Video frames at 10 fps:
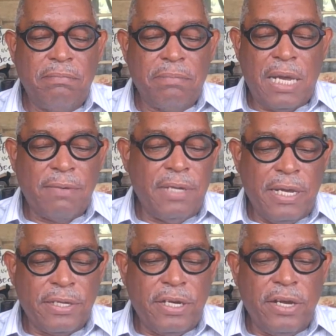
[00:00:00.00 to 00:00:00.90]
Bottom
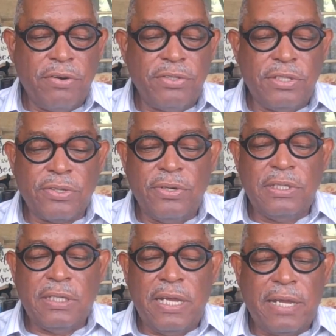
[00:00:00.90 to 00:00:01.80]
line, Congress is going
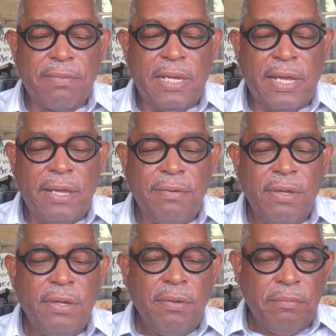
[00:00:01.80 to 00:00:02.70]
to lag behind
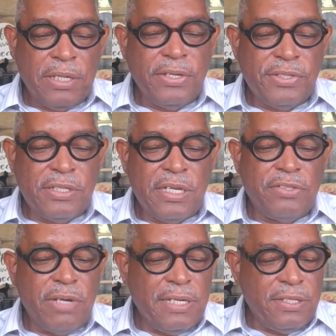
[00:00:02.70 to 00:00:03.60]
because, as I
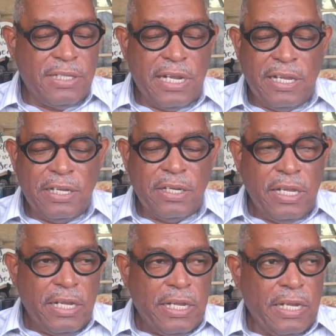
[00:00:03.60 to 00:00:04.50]
tried to say
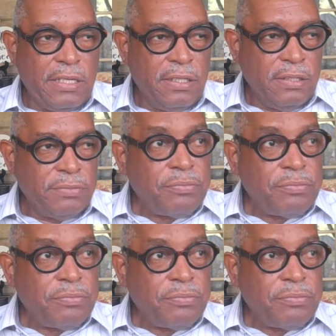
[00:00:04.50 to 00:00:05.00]
in